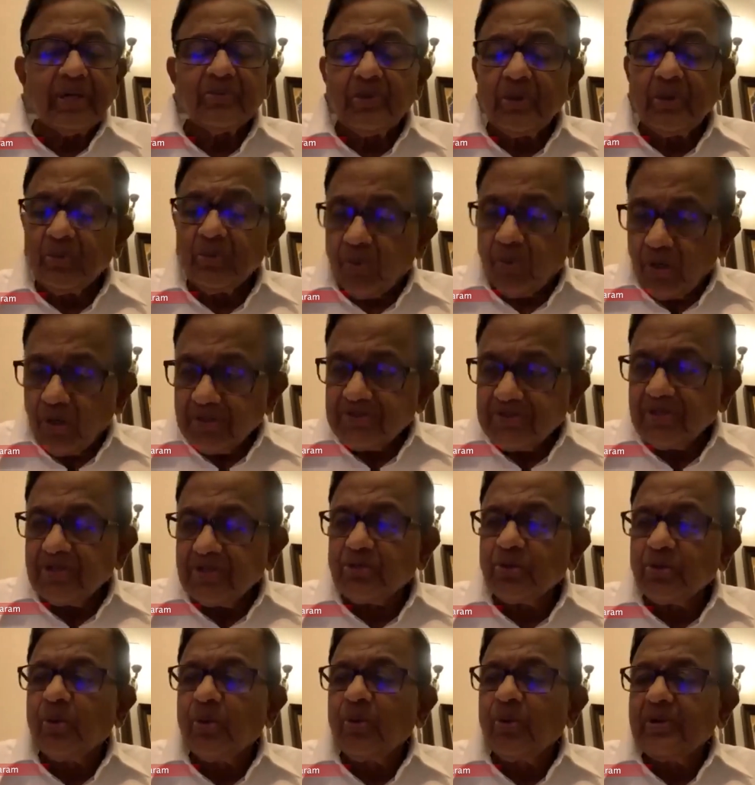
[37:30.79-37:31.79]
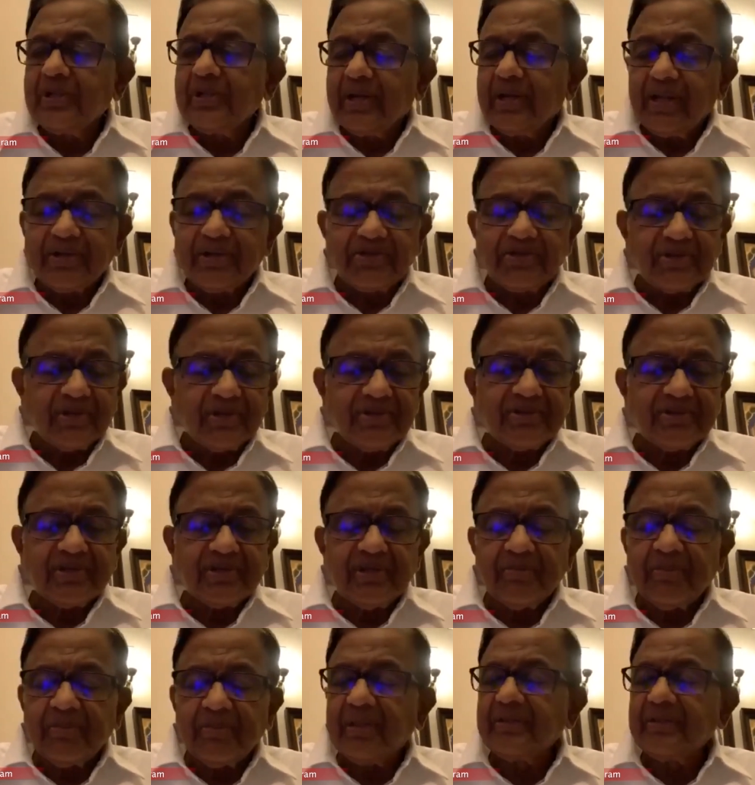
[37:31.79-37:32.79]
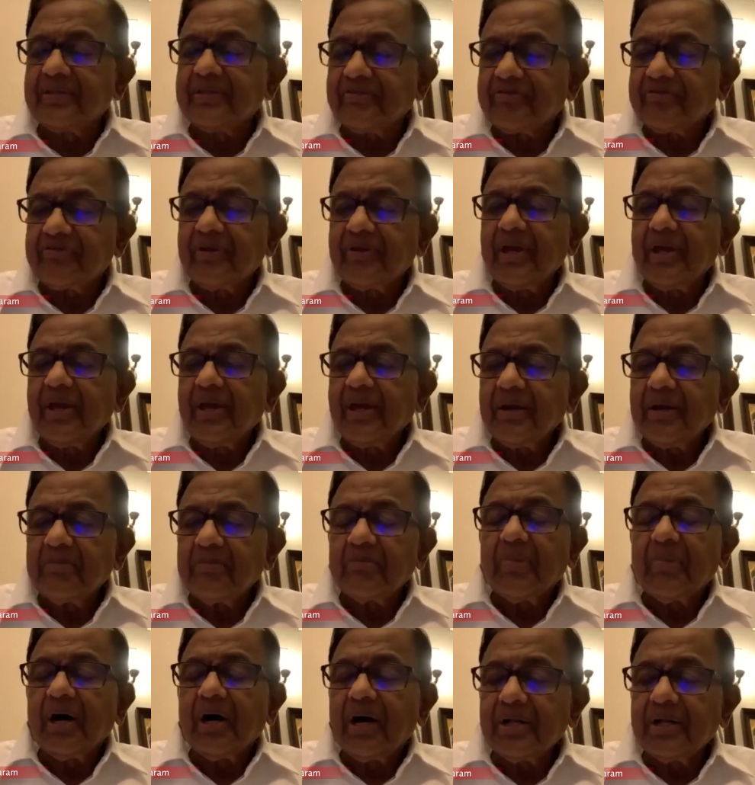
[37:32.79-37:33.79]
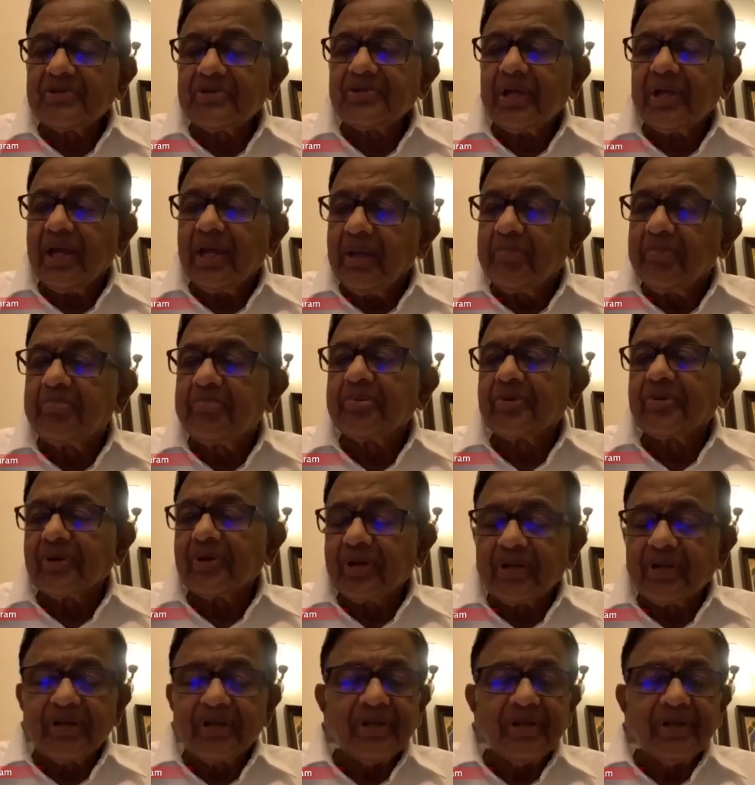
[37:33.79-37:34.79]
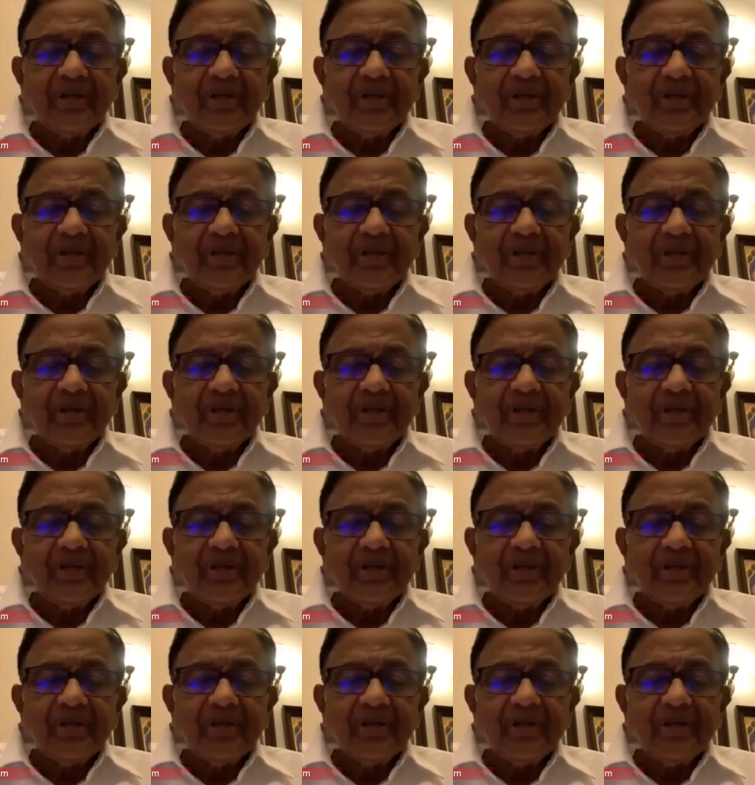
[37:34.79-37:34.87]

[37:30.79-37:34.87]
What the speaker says: we wanted to hold elections in the month of March, April,